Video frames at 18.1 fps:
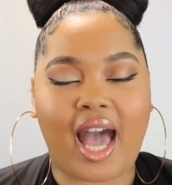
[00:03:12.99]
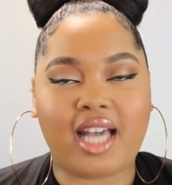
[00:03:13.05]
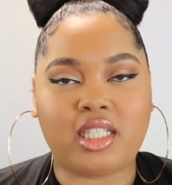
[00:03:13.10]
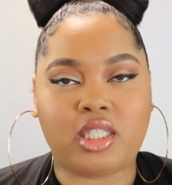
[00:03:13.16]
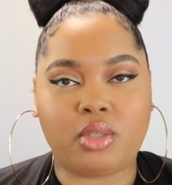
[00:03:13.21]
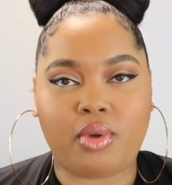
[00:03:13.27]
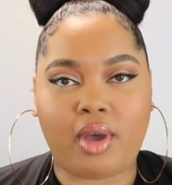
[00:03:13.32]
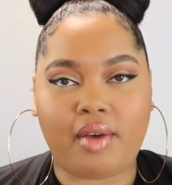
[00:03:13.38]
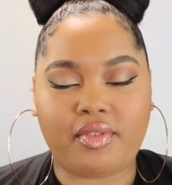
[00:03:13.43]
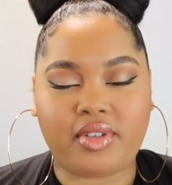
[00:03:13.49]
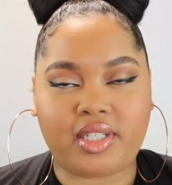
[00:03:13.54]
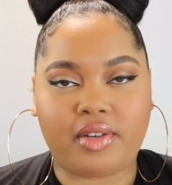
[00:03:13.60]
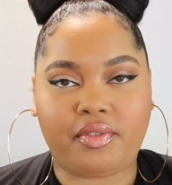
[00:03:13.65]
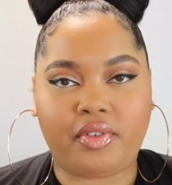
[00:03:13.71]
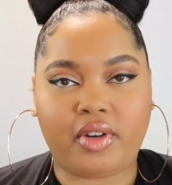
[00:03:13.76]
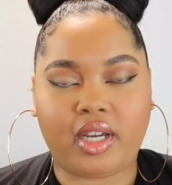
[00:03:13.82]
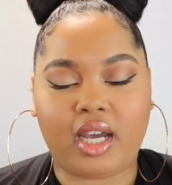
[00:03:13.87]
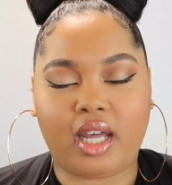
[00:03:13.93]
I do have a
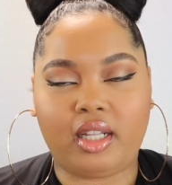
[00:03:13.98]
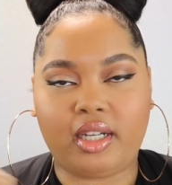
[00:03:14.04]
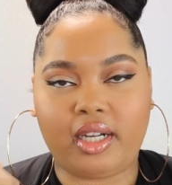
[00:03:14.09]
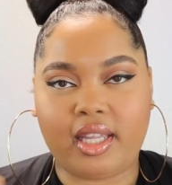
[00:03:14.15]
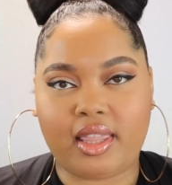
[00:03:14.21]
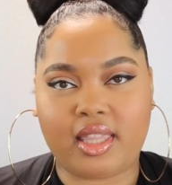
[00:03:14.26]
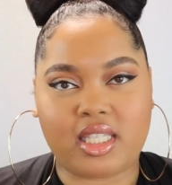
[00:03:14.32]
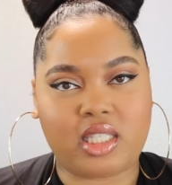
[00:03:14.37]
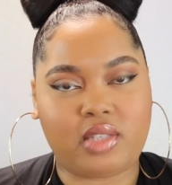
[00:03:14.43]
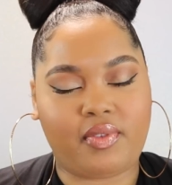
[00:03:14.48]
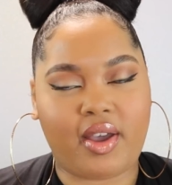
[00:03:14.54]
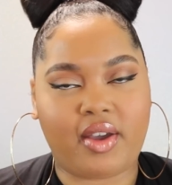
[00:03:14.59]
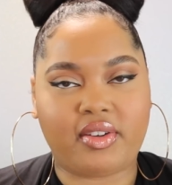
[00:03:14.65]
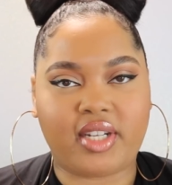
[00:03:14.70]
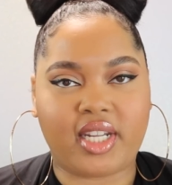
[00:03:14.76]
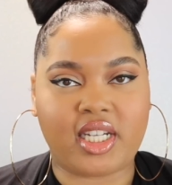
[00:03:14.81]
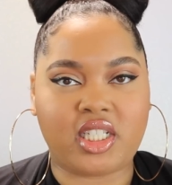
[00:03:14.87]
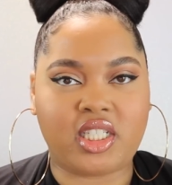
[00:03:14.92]
different color in this
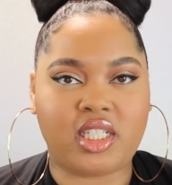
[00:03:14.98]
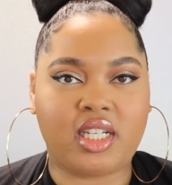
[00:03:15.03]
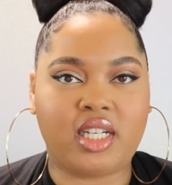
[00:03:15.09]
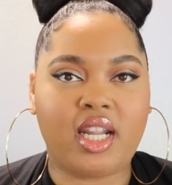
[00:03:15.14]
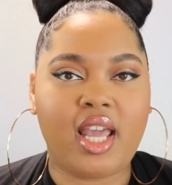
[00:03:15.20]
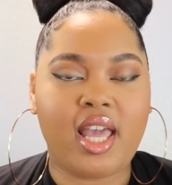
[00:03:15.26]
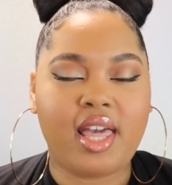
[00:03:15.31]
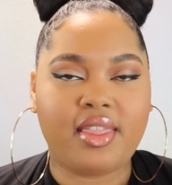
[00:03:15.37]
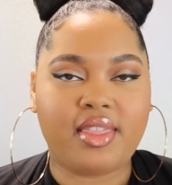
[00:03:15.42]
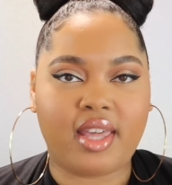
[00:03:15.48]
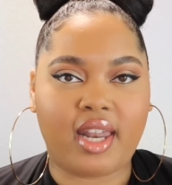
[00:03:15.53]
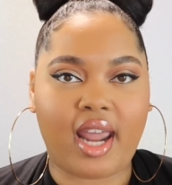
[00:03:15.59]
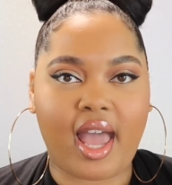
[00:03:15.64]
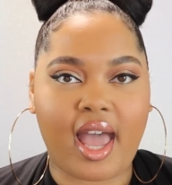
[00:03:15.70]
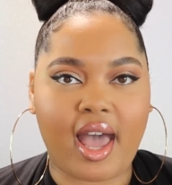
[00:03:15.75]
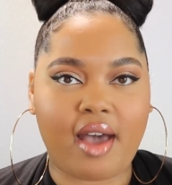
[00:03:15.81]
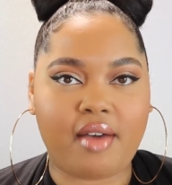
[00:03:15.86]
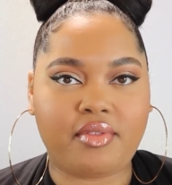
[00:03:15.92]
foundation than
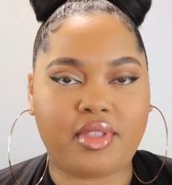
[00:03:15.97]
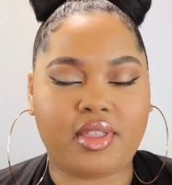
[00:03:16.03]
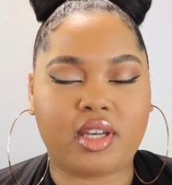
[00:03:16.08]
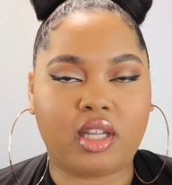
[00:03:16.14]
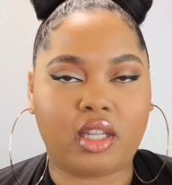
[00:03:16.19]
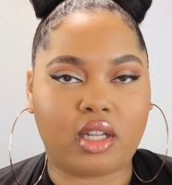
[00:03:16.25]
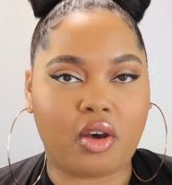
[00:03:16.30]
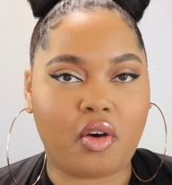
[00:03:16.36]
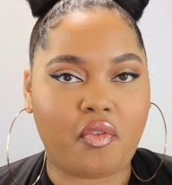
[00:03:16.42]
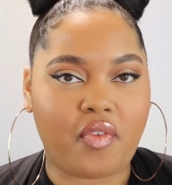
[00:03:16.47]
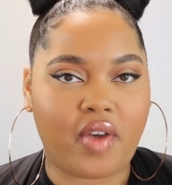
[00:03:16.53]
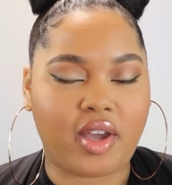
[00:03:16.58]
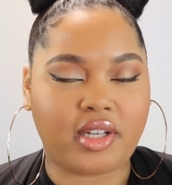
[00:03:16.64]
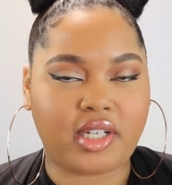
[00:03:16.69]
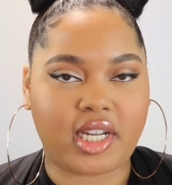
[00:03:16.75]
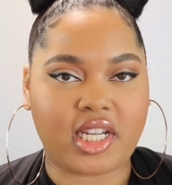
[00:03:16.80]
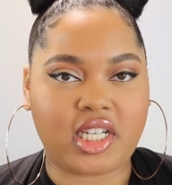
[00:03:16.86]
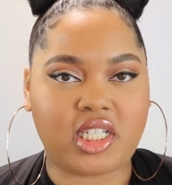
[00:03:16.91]
I have in the Glow
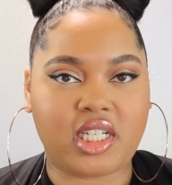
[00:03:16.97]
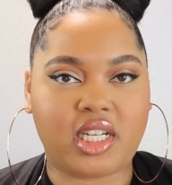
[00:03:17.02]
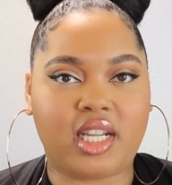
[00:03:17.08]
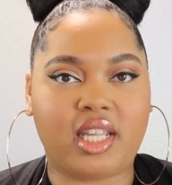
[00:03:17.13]
foundation.